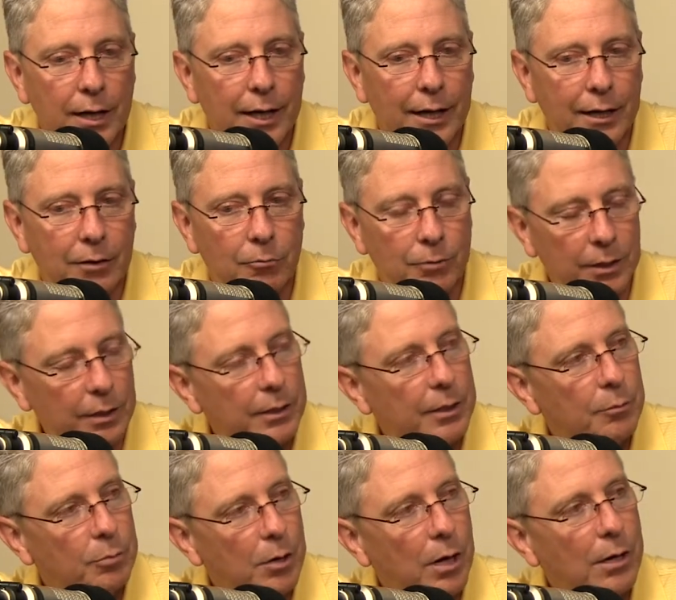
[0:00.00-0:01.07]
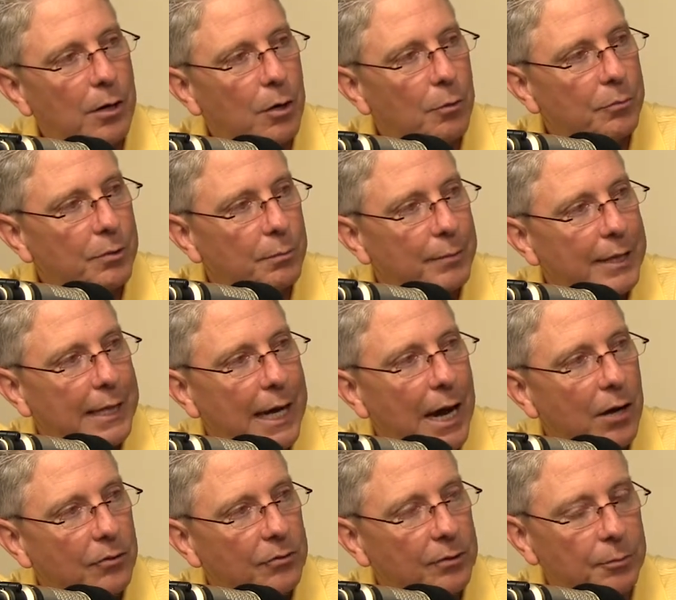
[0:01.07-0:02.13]
and it really brought home to me
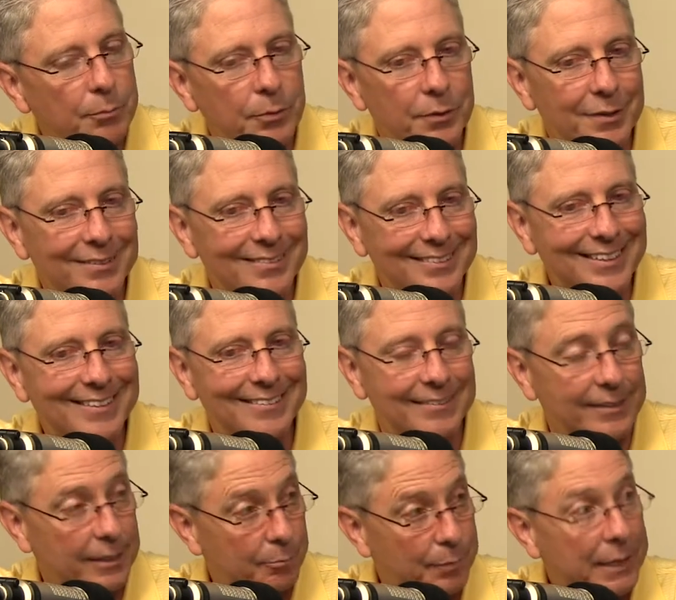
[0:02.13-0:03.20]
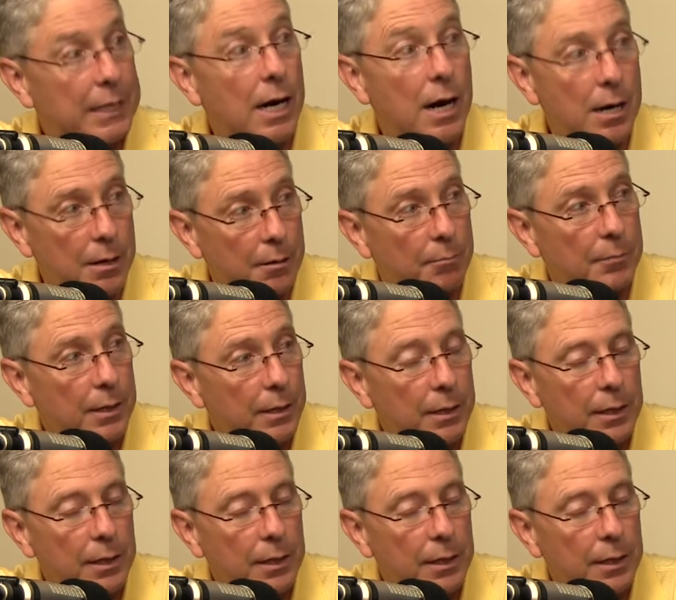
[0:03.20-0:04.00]
how simple this needs to become.